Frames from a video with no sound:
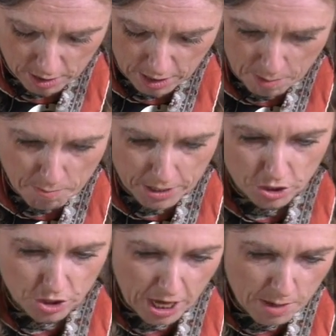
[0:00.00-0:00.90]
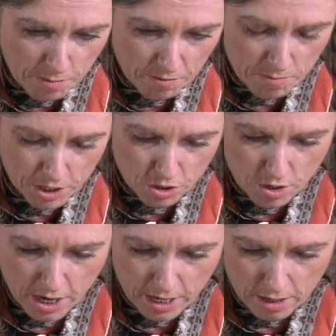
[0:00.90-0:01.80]
get my shape of my
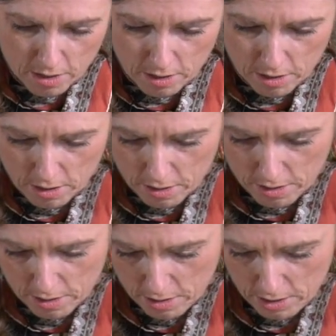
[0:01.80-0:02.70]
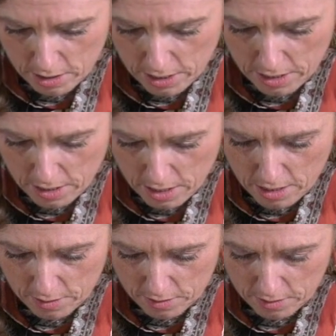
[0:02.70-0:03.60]
triangle like
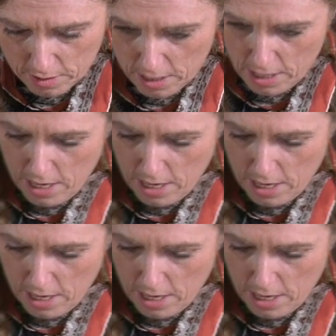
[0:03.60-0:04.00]
this,